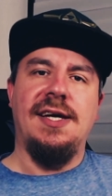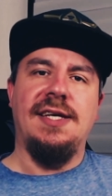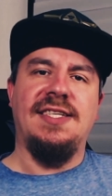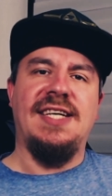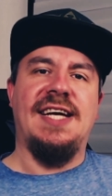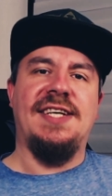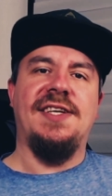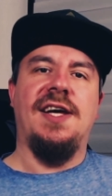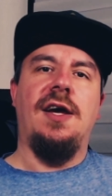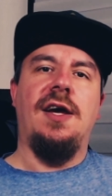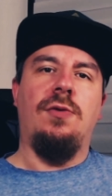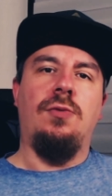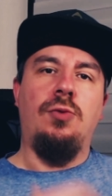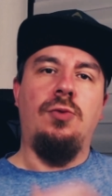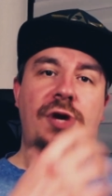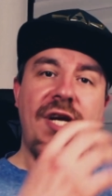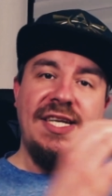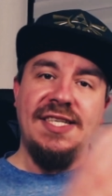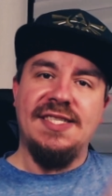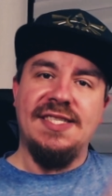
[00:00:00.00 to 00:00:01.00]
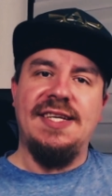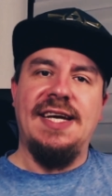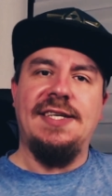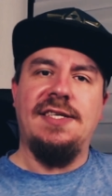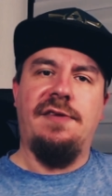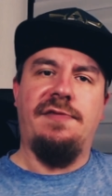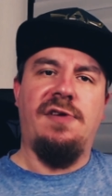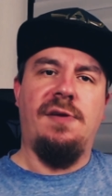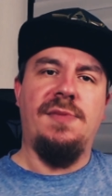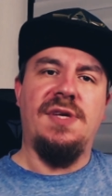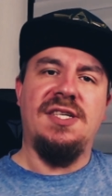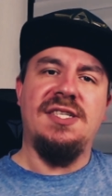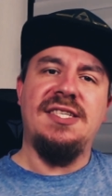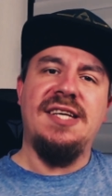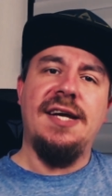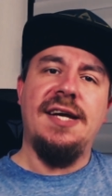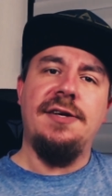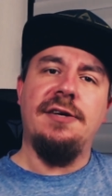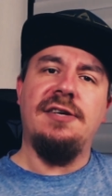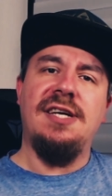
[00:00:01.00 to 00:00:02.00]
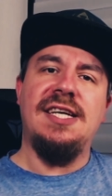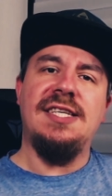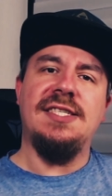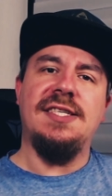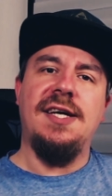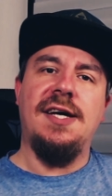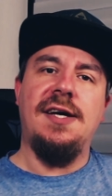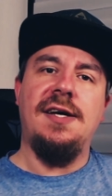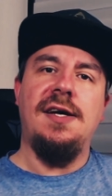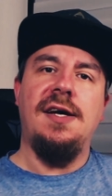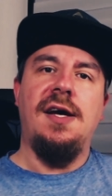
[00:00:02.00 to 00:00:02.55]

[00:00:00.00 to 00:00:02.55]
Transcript: that reads data from the Cassandra cluster,